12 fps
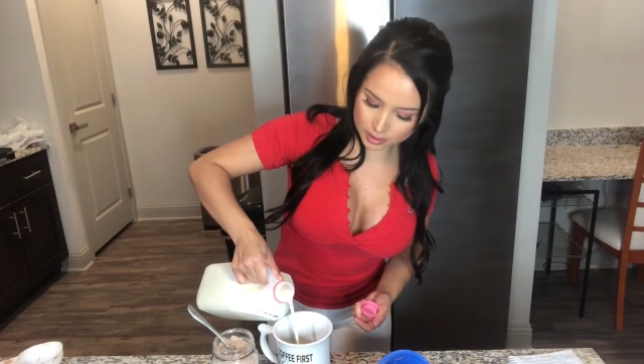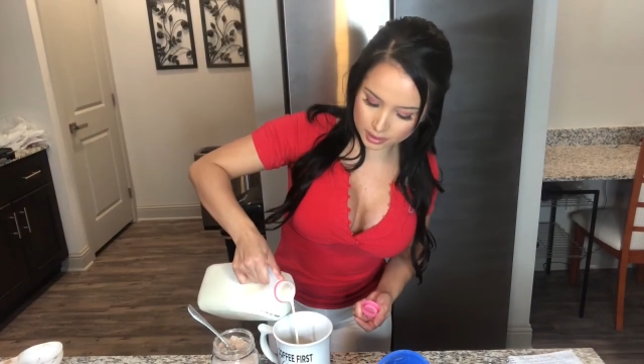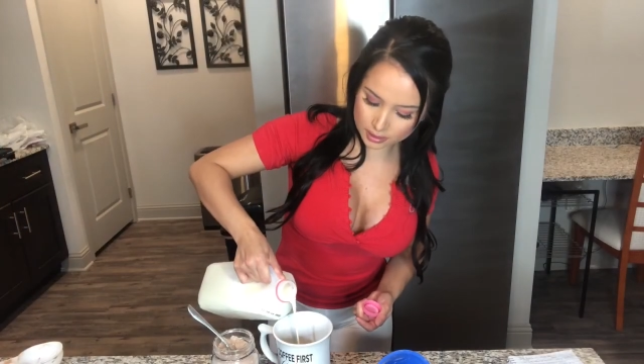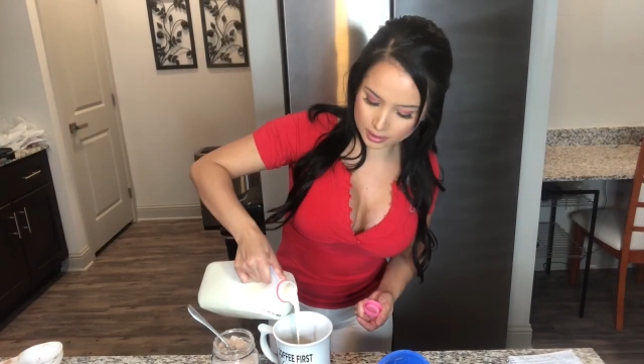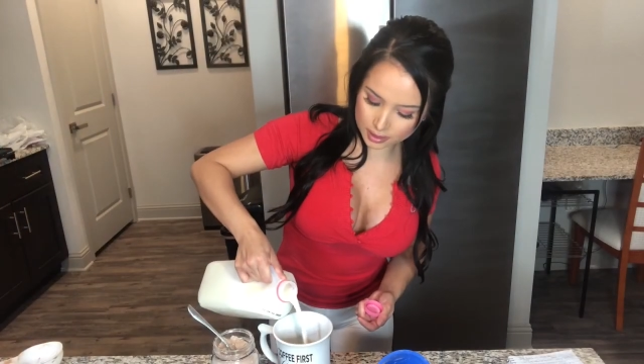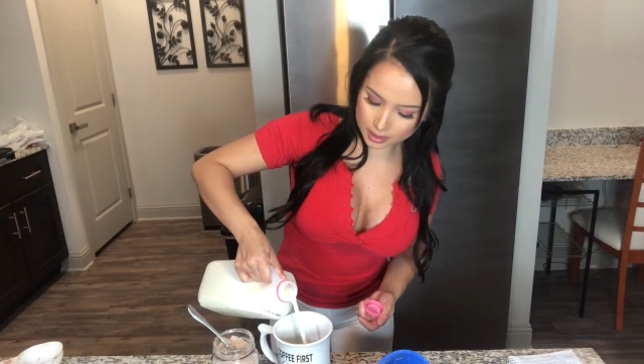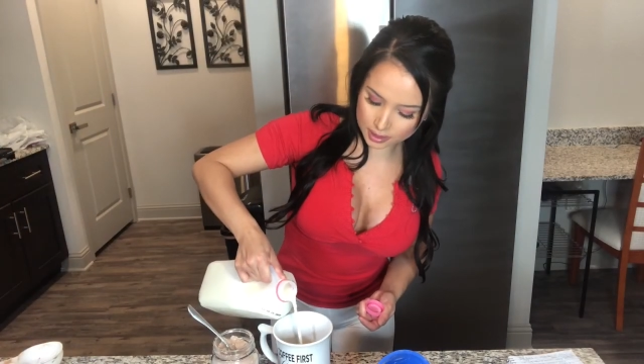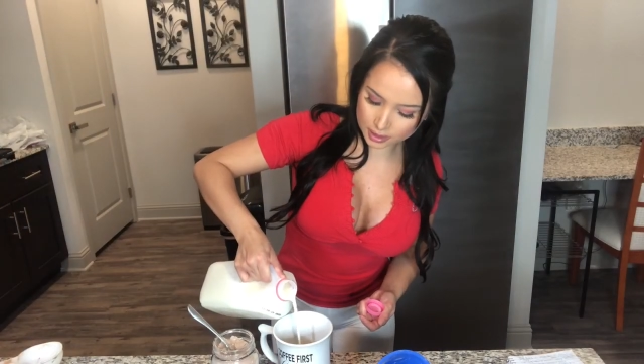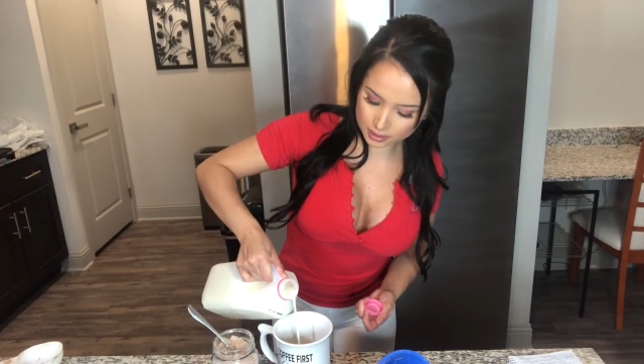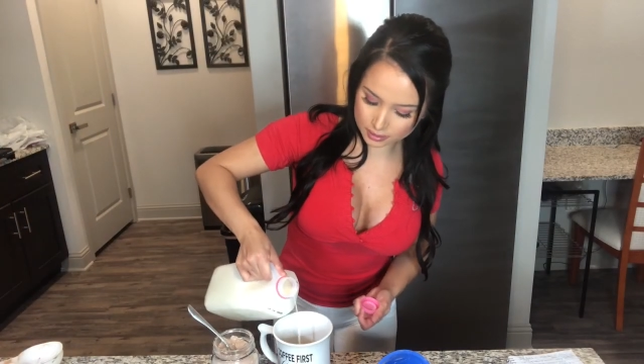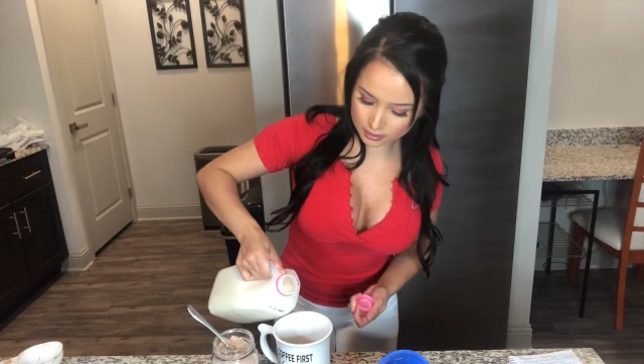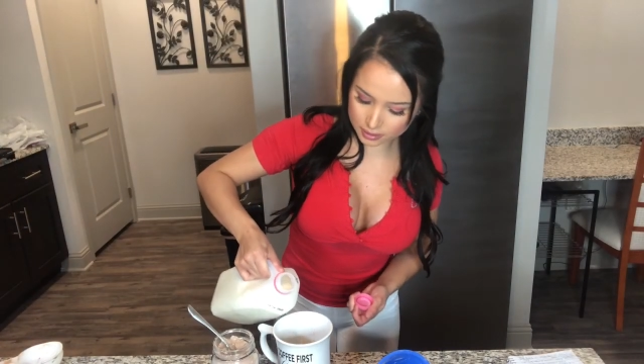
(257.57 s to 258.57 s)
and
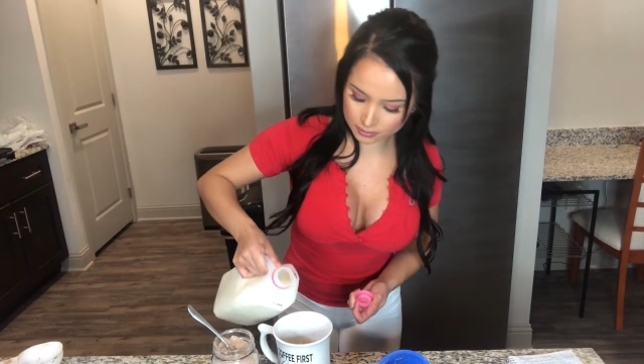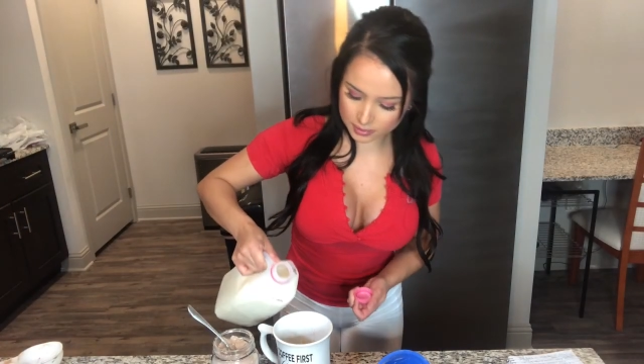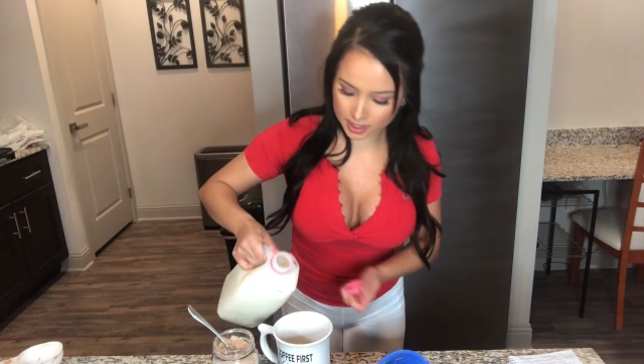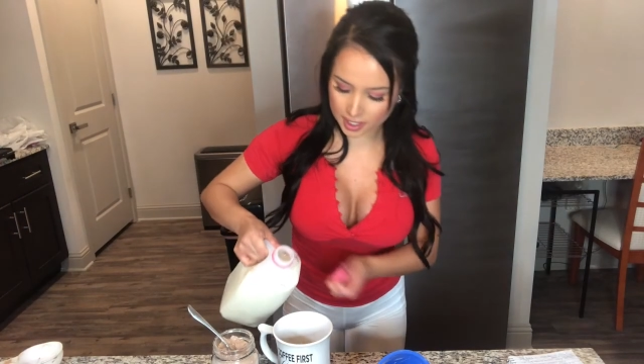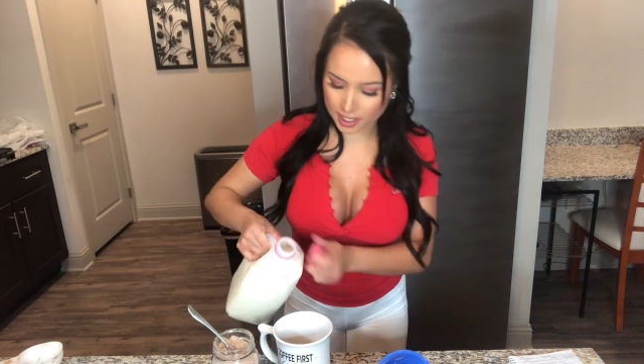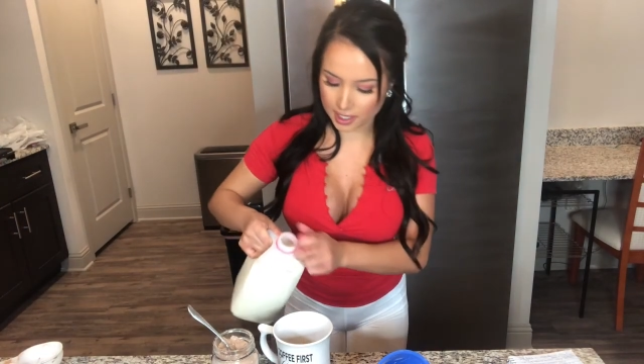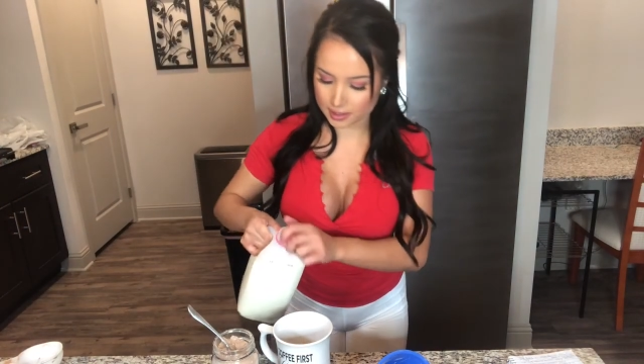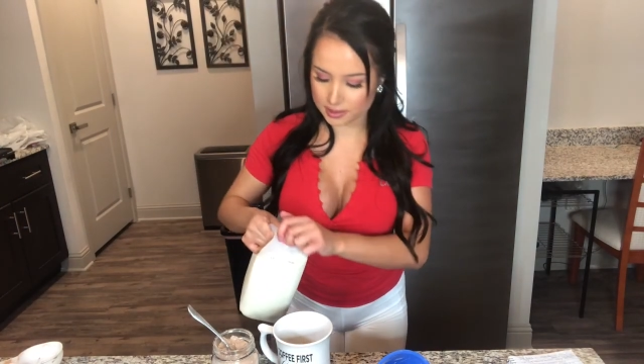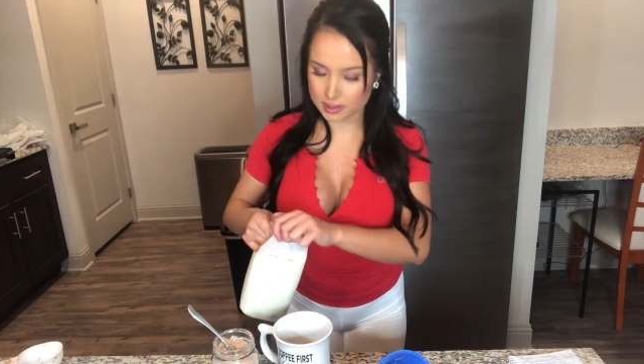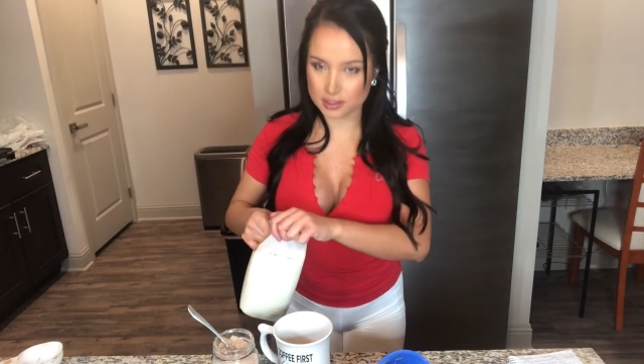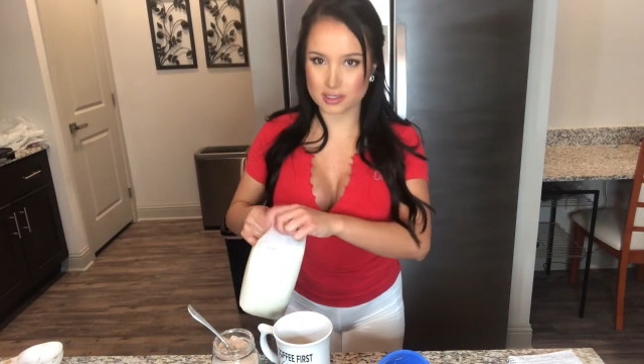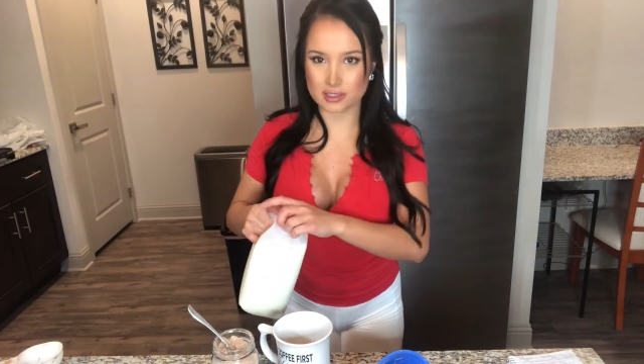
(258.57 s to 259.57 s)
then I'm gonna add,
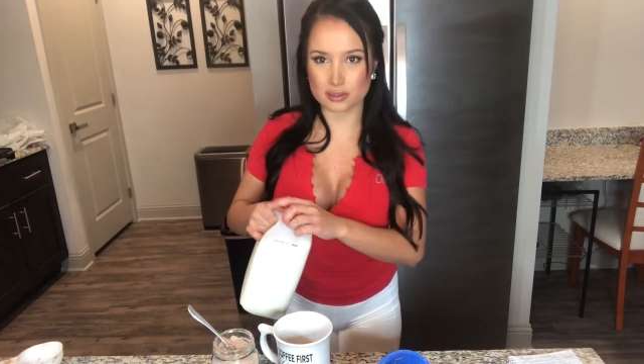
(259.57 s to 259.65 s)
since this